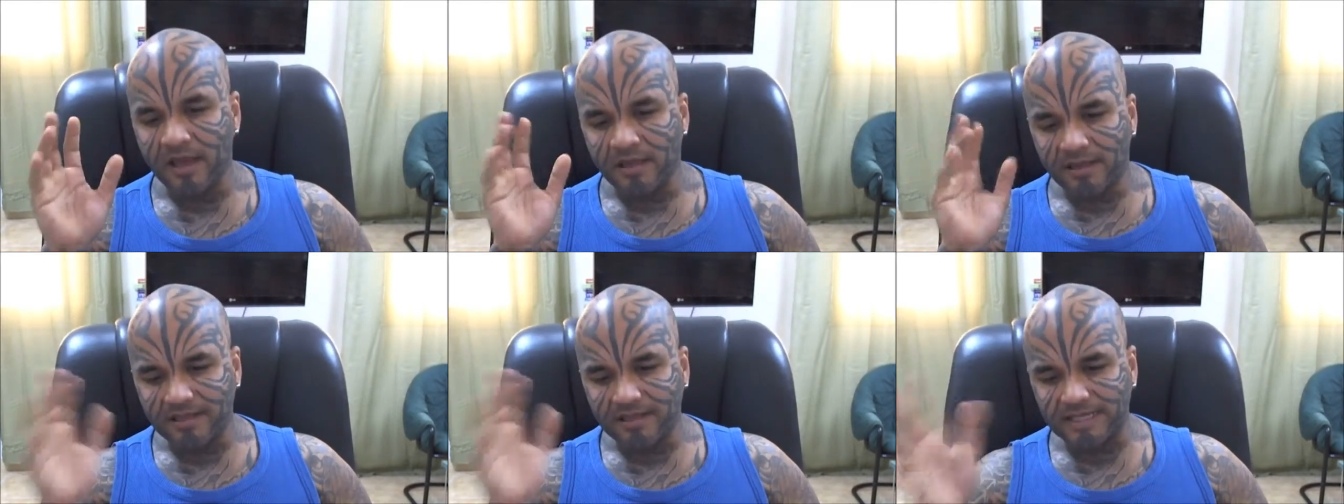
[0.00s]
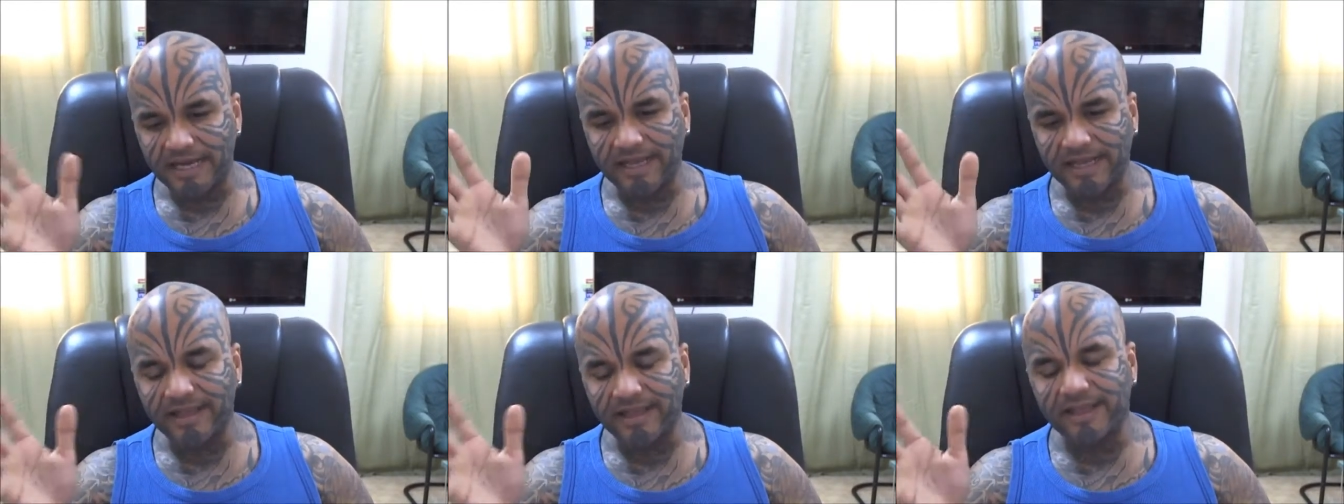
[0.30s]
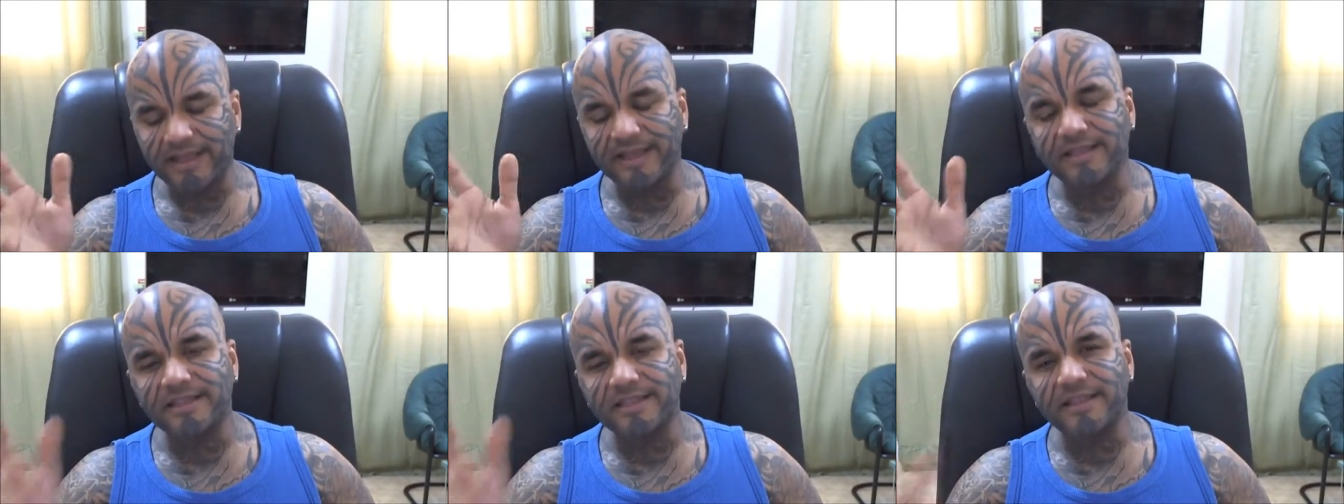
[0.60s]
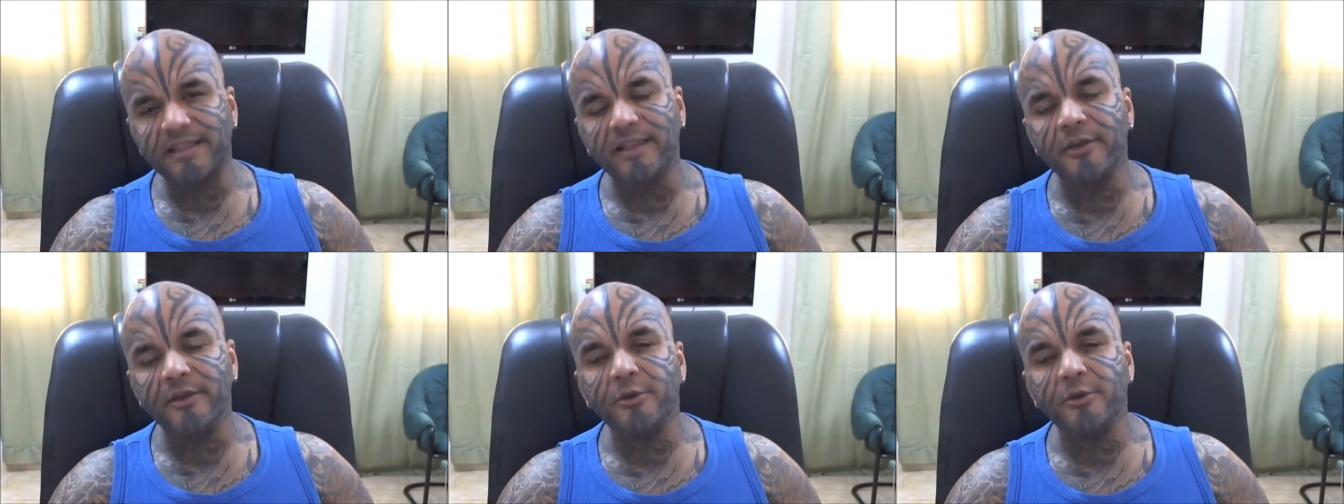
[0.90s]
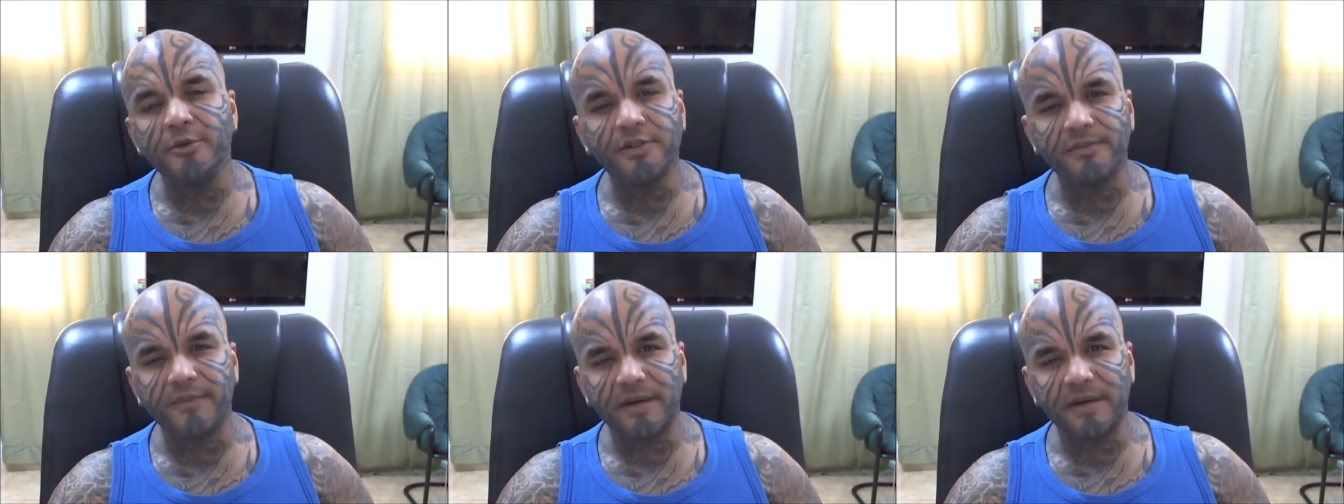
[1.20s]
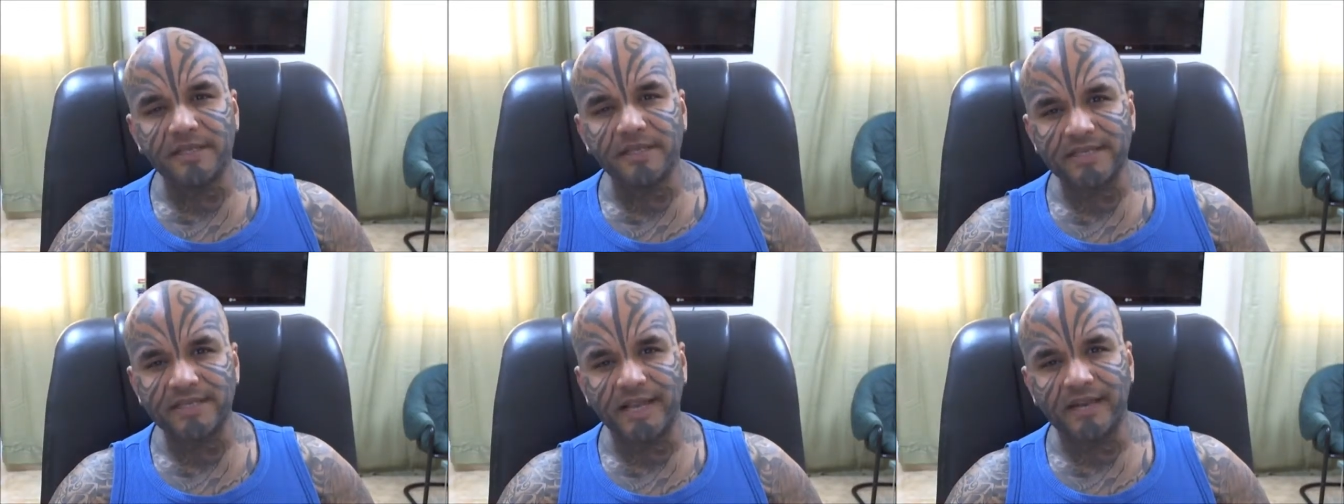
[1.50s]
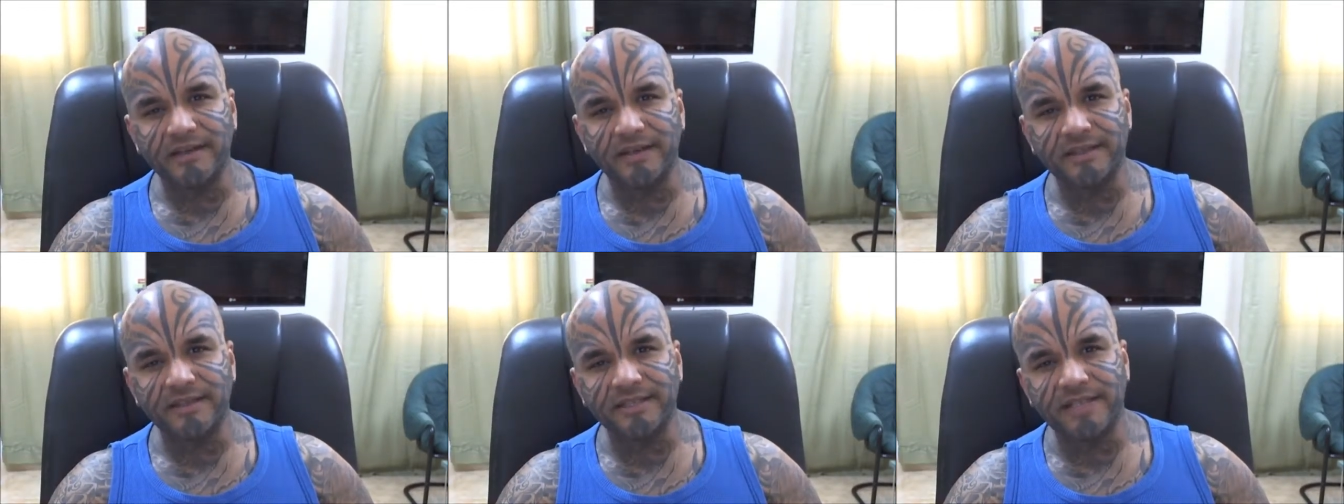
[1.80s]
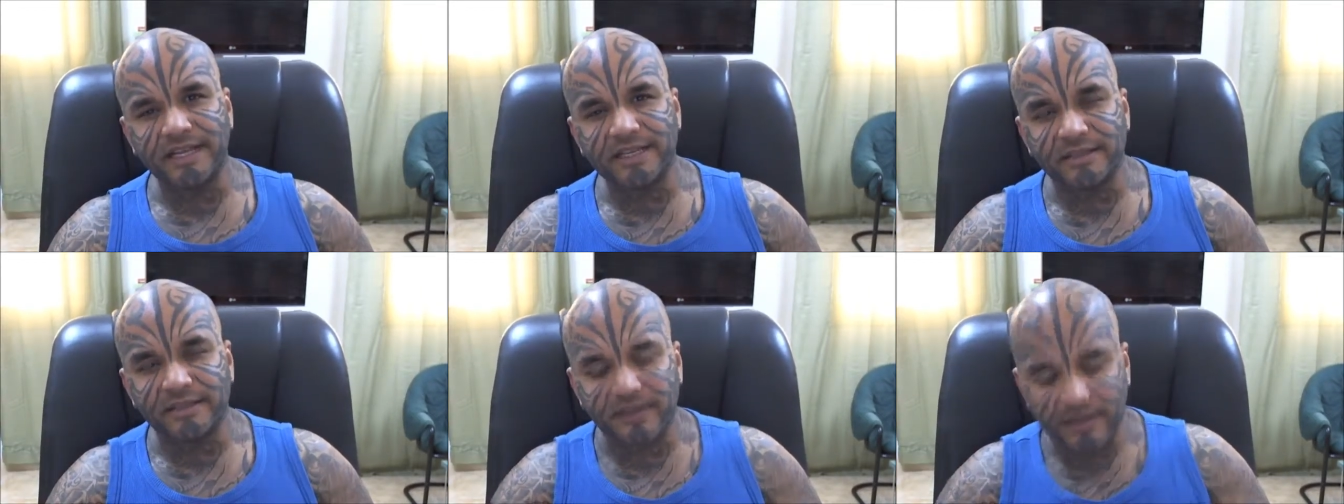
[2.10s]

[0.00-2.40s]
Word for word: The second thing is the use of personalities. There's,